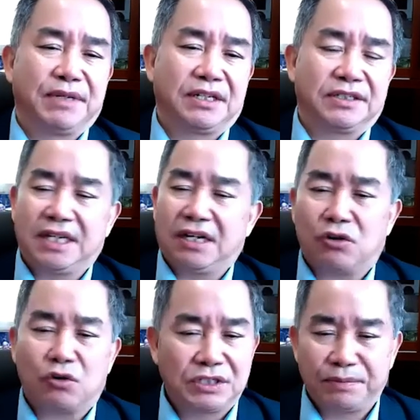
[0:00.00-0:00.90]
because there are
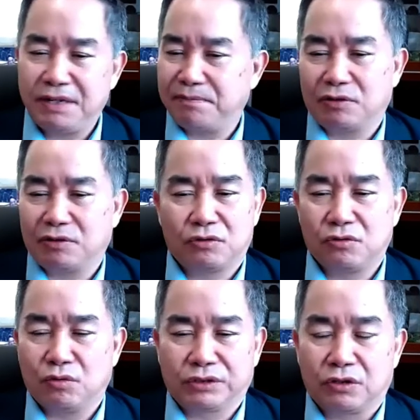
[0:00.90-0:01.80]
always people
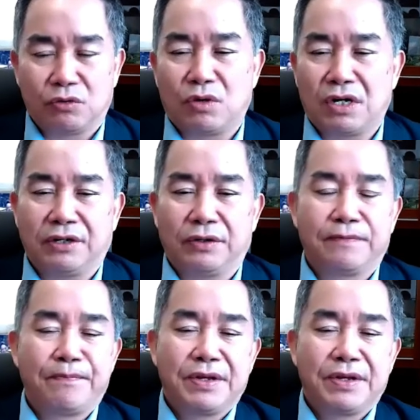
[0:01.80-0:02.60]
who don't want to